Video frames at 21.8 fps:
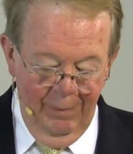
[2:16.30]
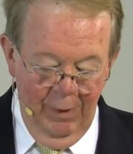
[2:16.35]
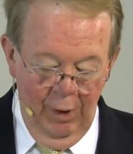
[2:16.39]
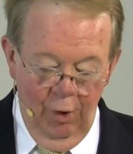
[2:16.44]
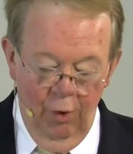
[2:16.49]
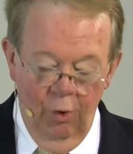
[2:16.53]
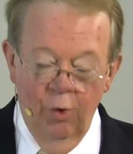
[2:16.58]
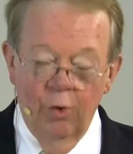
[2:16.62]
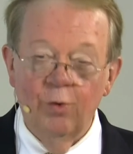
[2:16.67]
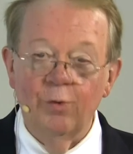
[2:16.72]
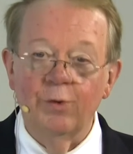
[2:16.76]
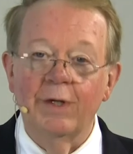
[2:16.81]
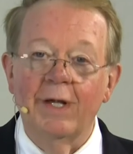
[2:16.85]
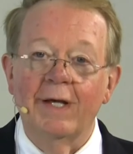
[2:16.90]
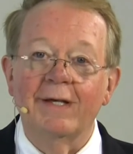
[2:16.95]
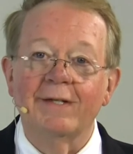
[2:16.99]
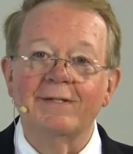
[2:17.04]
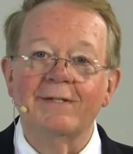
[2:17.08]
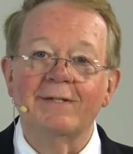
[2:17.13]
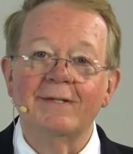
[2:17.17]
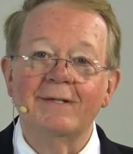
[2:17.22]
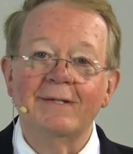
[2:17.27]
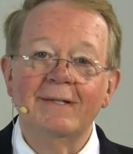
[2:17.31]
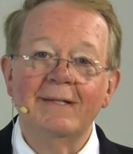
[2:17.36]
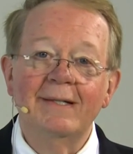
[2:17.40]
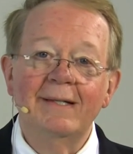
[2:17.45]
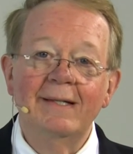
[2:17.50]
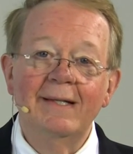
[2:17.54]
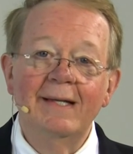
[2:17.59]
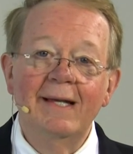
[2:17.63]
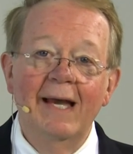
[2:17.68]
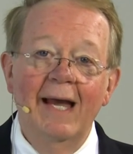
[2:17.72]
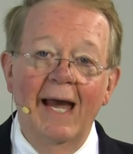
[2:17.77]
wholeness,
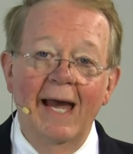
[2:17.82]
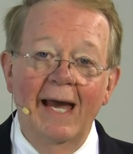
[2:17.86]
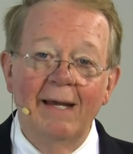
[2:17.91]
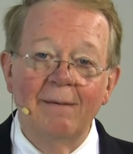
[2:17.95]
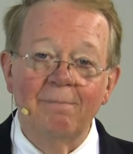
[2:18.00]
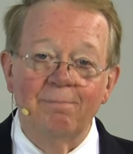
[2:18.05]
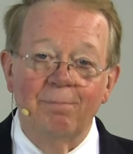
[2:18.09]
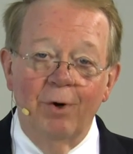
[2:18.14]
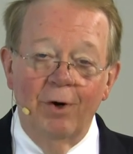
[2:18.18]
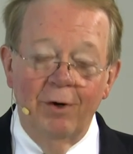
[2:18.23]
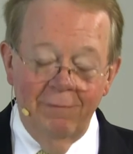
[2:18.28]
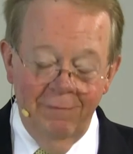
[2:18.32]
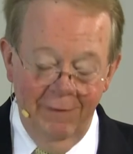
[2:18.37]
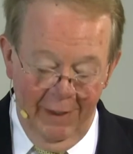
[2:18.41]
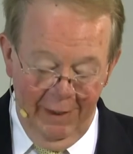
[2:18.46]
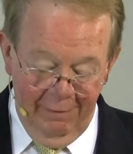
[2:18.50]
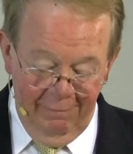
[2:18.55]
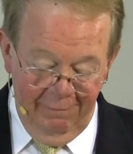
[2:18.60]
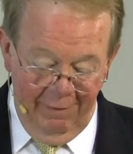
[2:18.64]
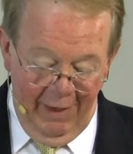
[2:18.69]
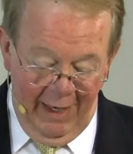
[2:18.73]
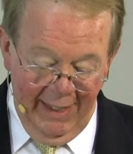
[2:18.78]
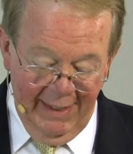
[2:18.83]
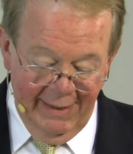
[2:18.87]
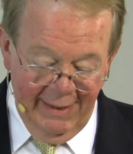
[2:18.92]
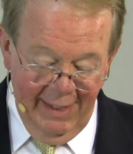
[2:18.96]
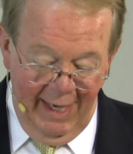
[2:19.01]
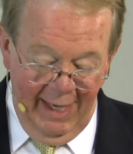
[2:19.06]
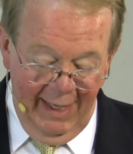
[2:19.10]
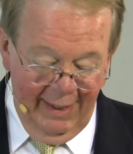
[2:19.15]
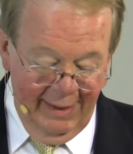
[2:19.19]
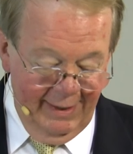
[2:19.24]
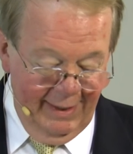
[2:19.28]
and perfect
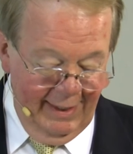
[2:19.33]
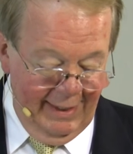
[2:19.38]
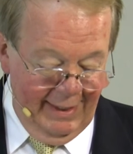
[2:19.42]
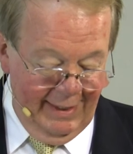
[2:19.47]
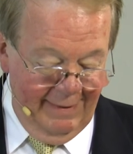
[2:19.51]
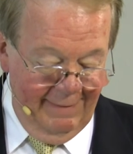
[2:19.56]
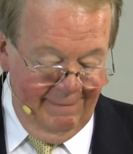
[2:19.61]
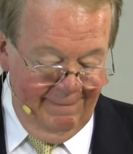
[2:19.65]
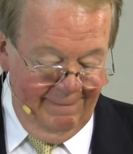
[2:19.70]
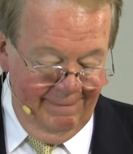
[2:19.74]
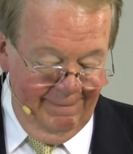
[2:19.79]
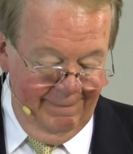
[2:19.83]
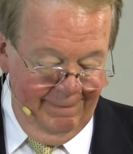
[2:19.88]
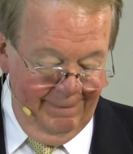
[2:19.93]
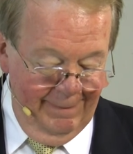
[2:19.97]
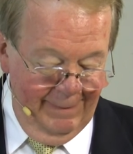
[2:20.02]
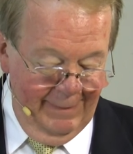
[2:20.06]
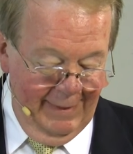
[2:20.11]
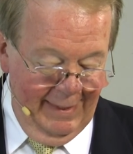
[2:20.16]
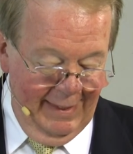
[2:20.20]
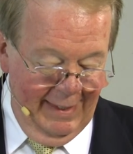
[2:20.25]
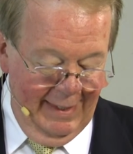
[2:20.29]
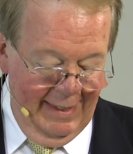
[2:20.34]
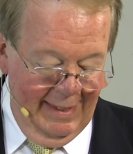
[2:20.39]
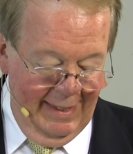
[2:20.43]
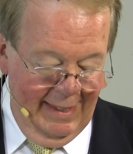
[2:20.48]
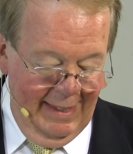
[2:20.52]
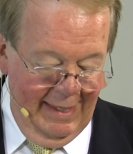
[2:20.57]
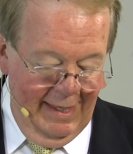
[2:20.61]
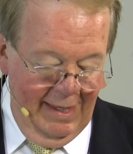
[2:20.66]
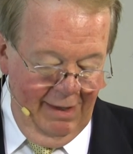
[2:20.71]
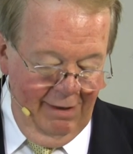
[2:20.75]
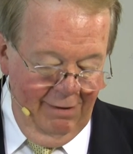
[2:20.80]
vitality.
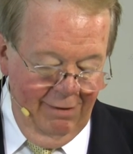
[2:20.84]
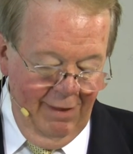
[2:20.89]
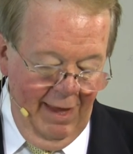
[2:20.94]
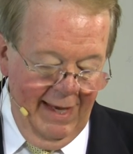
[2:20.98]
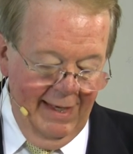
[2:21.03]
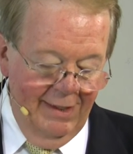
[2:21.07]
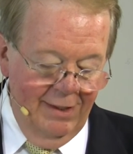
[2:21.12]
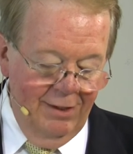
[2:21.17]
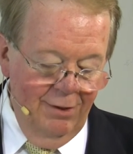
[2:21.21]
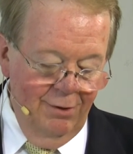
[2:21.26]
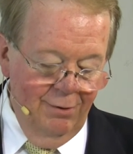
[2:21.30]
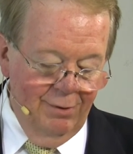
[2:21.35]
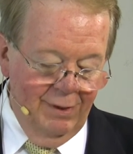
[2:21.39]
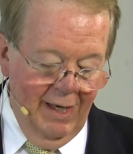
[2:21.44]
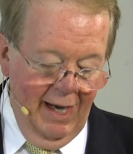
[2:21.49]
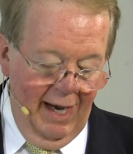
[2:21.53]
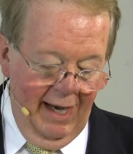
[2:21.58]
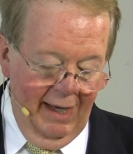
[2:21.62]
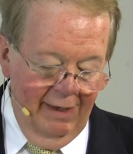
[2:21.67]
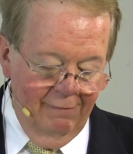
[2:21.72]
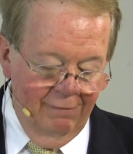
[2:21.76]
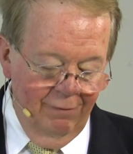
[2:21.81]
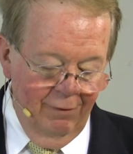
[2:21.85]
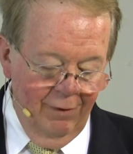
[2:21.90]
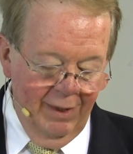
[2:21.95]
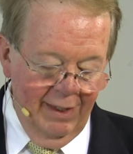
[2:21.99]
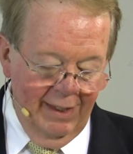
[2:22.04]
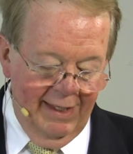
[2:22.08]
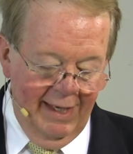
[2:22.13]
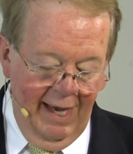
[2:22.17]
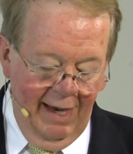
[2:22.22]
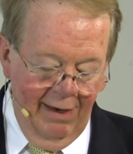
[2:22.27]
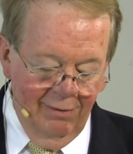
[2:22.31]
Thank you, God, for
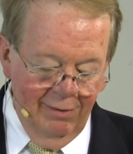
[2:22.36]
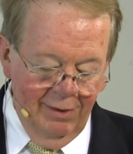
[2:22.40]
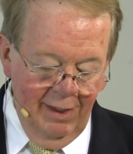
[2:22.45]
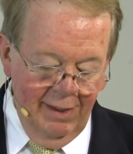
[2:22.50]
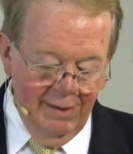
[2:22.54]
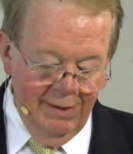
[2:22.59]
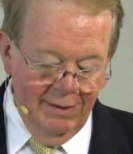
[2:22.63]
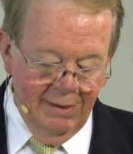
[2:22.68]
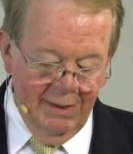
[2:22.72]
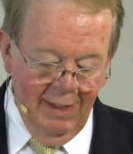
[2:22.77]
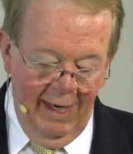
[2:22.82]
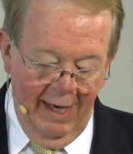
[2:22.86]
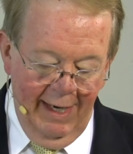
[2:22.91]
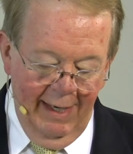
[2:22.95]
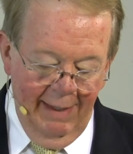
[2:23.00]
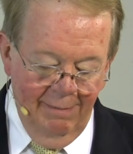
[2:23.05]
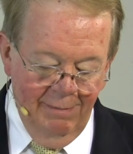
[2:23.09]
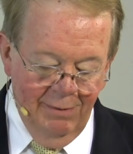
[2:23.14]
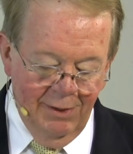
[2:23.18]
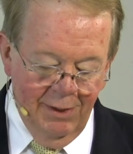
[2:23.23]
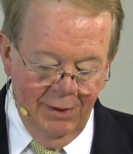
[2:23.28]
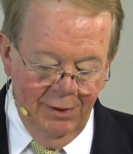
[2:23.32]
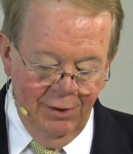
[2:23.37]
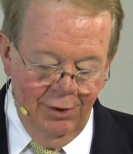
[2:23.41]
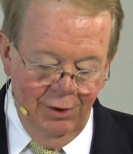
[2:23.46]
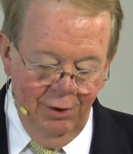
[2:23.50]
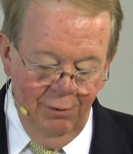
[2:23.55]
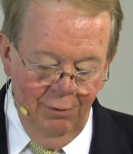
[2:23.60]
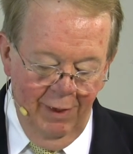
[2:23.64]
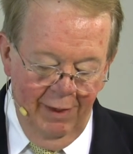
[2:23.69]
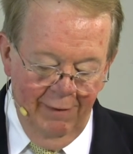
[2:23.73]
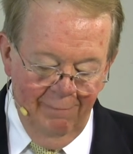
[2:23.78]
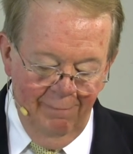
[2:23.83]
the countless times that
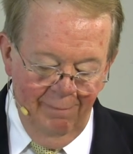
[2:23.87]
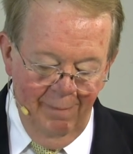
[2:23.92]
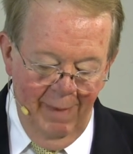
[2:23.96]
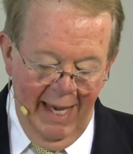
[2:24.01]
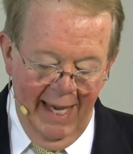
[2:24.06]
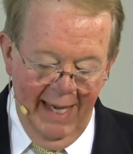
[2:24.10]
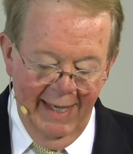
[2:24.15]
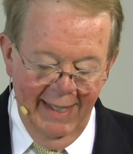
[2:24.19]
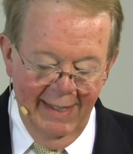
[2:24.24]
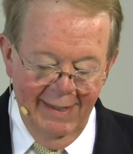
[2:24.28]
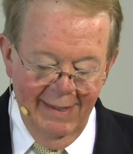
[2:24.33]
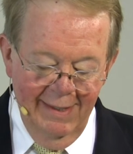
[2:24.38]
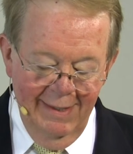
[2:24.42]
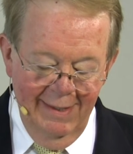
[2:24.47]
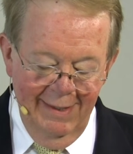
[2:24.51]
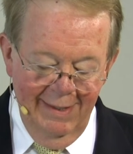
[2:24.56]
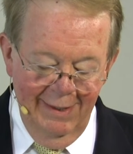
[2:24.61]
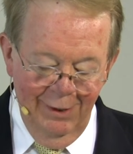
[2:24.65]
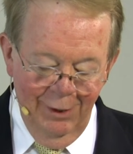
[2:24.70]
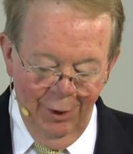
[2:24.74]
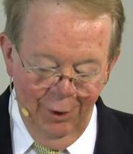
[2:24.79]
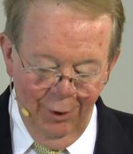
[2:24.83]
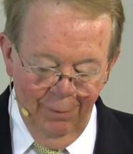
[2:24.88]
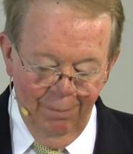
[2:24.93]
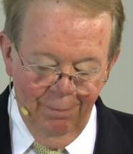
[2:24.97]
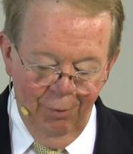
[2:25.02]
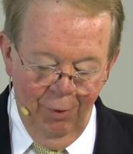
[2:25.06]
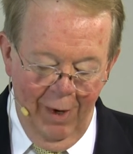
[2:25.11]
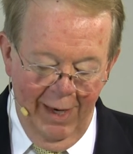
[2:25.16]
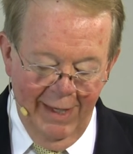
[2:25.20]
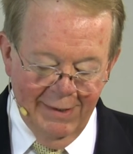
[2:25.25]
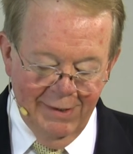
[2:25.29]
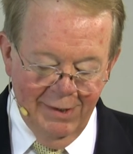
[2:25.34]
you have made your
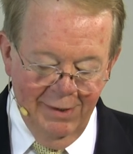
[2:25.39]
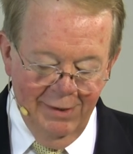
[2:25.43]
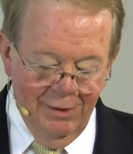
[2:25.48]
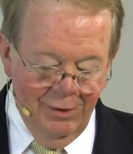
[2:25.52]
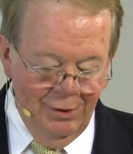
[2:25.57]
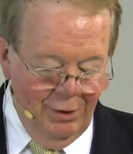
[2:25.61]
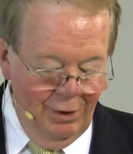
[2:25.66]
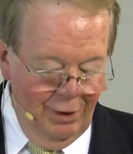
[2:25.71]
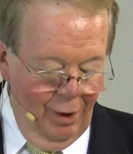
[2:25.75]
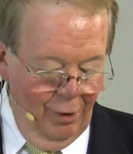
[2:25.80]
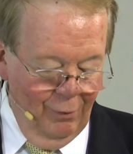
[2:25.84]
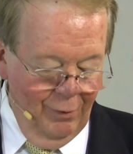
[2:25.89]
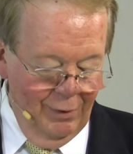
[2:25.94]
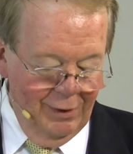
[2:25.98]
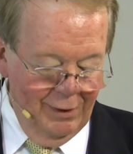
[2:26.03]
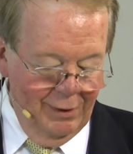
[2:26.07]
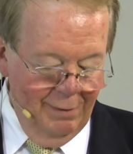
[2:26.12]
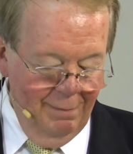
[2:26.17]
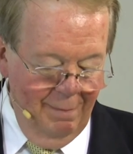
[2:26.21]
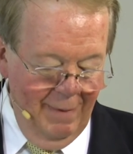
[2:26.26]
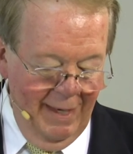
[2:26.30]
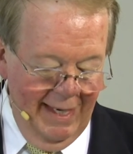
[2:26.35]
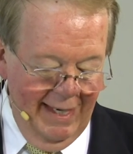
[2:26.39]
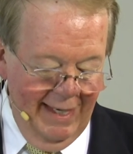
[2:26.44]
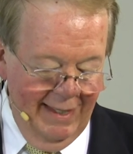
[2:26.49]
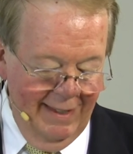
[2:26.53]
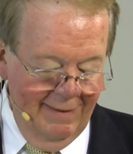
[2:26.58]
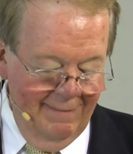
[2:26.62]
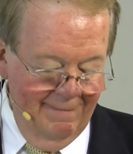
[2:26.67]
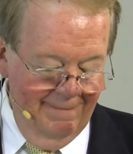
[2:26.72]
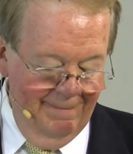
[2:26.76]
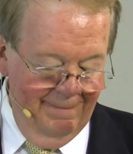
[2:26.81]
presence known to me